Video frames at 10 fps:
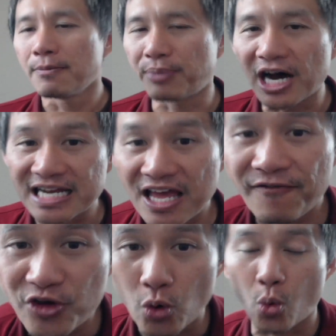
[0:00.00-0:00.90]
But if
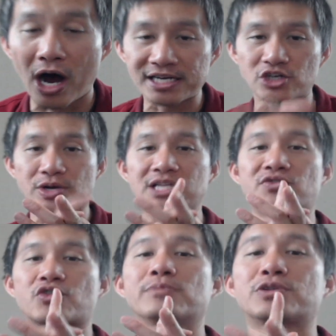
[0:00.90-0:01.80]
you want to transfer
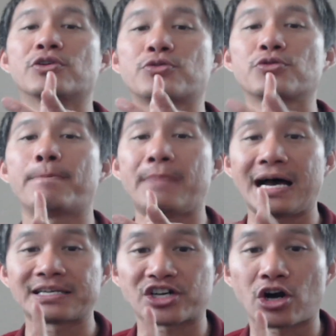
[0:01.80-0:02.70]
crypto through the
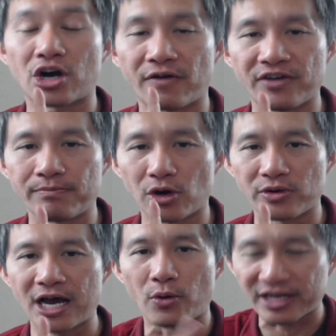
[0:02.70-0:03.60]
MasterCard or Venmo
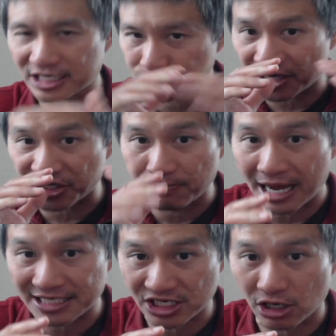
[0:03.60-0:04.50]
network, especially
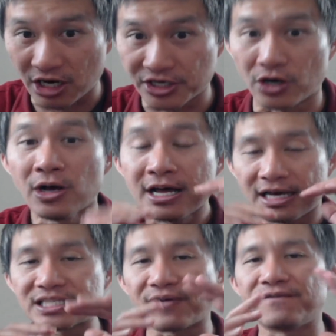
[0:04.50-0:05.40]
MasterCard, you know,
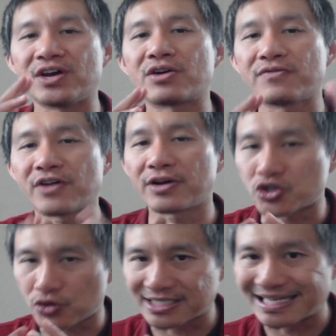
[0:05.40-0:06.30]
that's a very, very
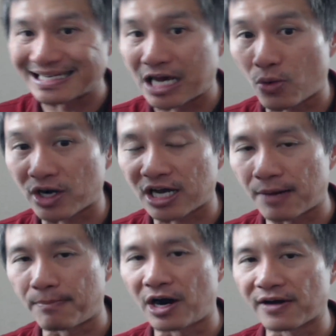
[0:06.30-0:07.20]
trusted network
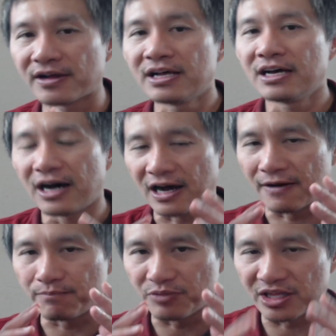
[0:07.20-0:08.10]
among uh,
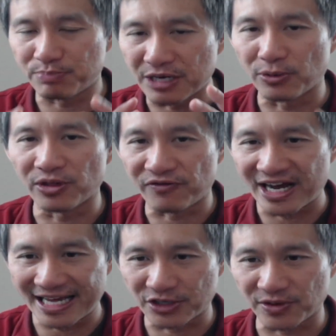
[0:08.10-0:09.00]
people in the
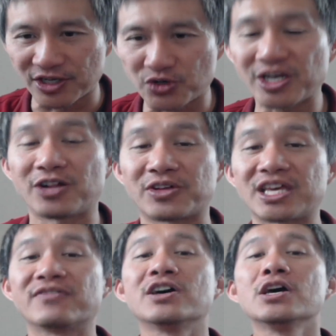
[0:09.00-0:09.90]
financial industry. It'll
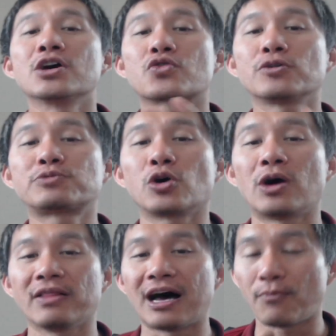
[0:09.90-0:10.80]
give crypto
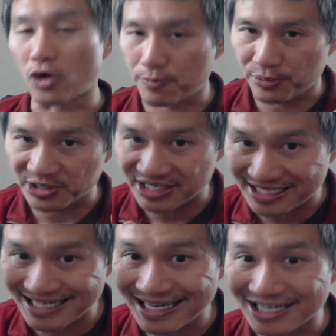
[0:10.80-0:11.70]
a lot more
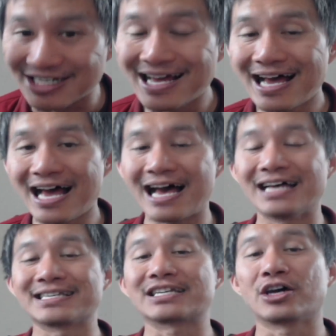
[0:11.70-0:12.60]
prestige
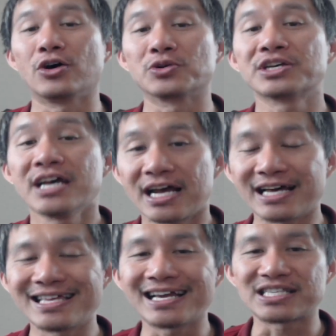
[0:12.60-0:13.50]
as it goes. And I
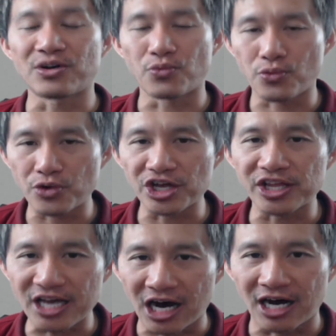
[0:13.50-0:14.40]
think it's a
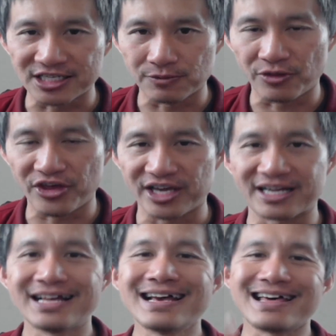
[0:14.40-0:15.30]
really awesome thing
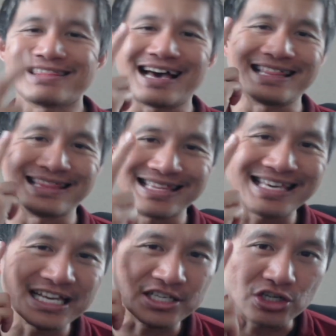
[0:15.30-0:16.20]
that
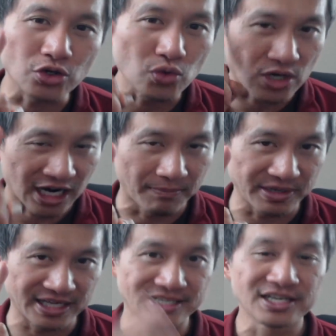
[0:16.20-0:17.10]
these two
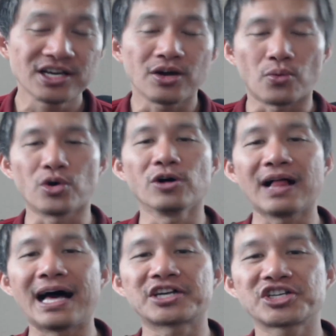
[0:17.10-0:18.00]
companies, will
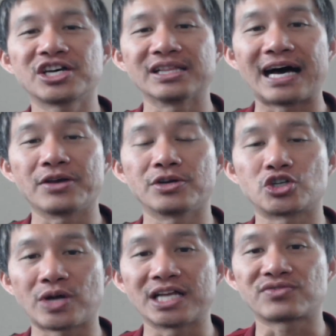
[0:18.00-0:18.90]
actually allow you to
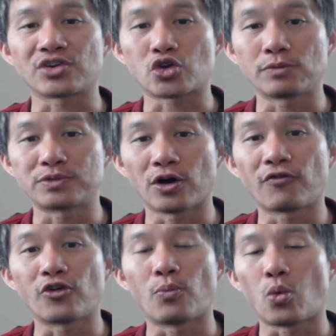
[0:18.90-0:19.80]
transfer crypto
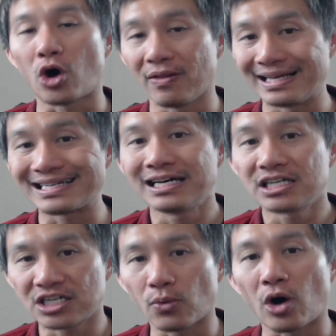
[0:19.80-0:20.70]
from wallet
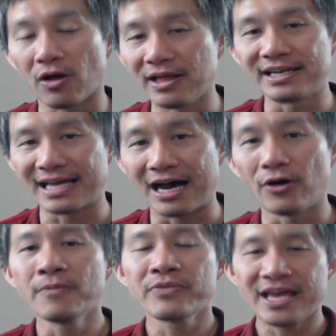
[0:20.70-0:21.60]
to wallet now.
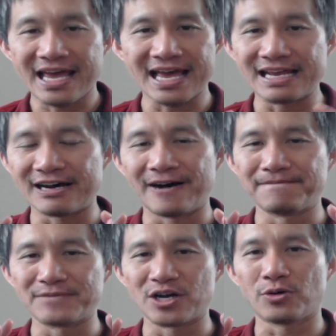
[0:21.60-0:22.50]
And
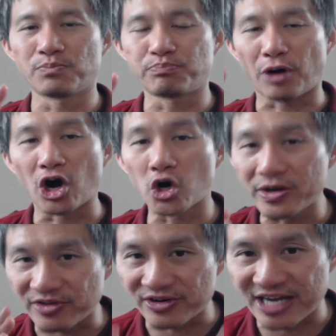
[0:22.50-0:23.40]
um, you know, borrowing
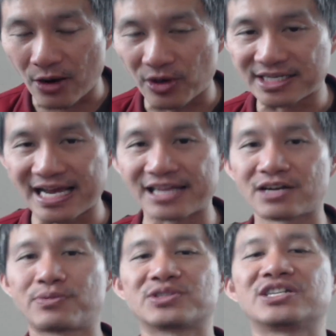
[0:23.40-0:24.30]
their networks and their
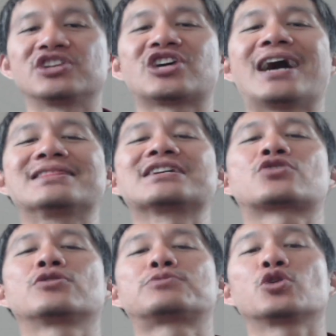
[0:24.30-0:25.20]
prestige, I think
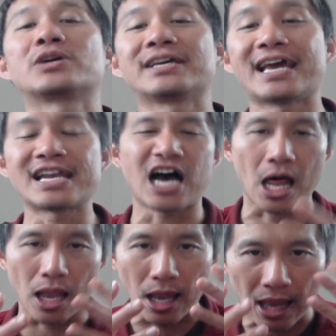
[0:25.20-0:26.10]
crypto can gain a
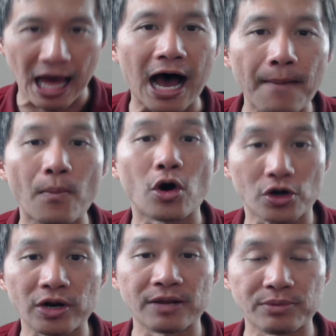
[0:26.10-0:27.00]
lot more
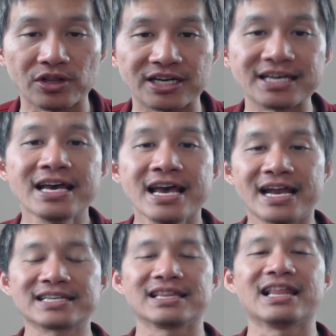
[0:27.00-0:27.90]
credibility. It
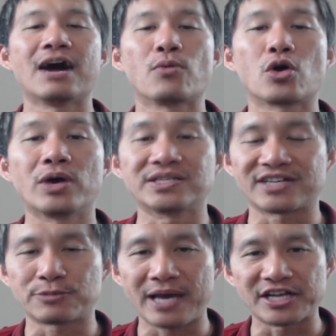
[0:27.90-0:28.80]
has a lot more ways of
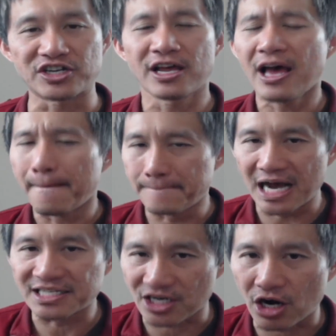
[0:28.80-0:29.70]
expansion.
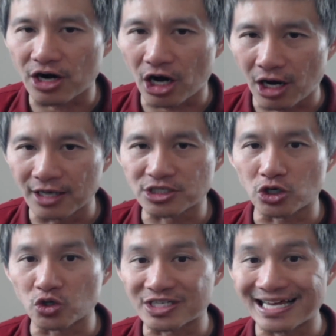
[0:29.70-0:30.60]
Mastercard
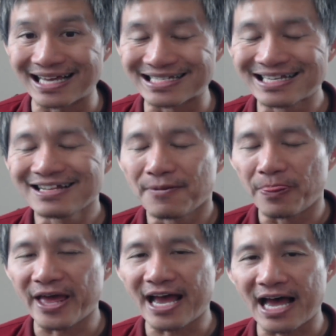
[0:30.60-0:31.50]
also says
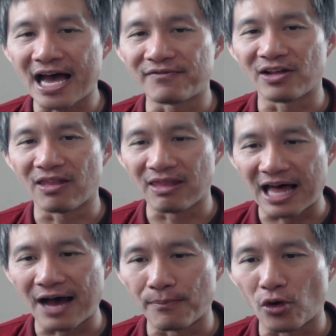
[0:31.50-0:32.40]
they have a
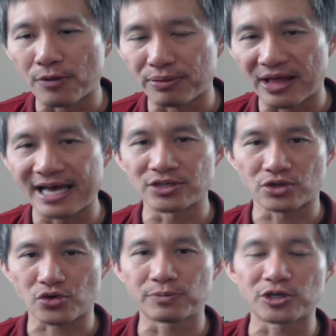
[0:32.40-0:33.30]
lot more plans with
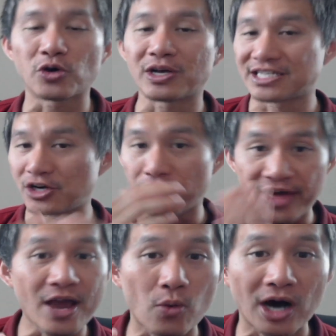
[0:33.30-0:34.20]
crypto because you know
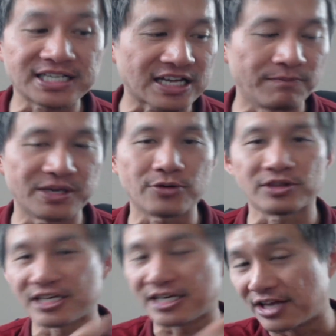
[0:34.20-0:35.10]
they want to compete with
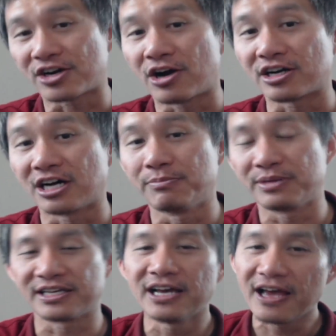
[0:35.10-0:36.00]
the other card
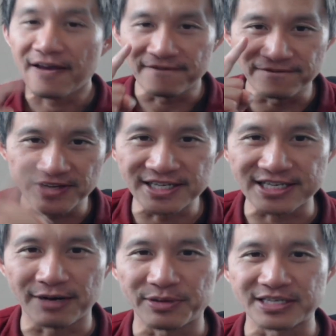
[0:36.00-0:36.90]
company,
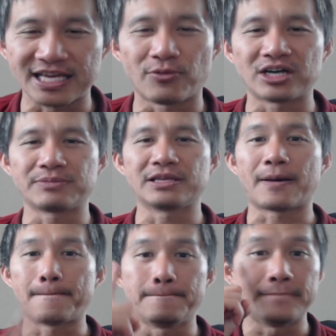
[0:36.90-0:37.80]
Visa, because they want to be the
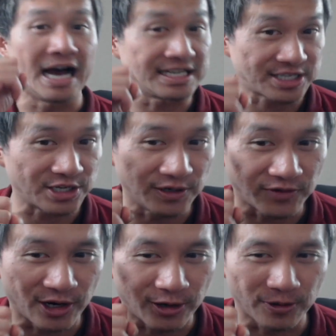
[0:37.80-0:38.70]
master of
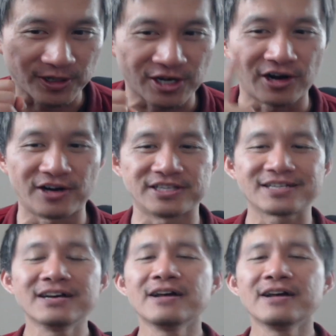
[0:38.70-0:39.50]
all cards.